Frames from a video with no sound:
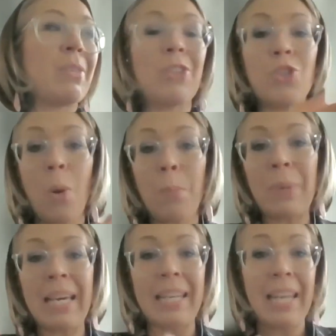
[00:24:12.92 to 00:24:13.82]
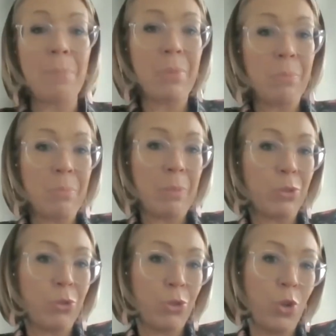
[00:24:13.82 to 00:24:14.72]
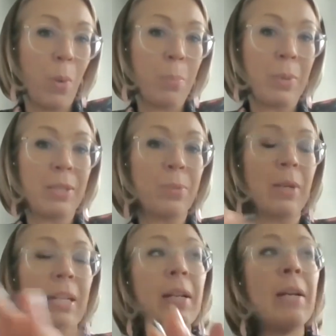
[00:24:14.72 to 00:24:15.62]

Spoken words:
shopping and helping people to shop as well.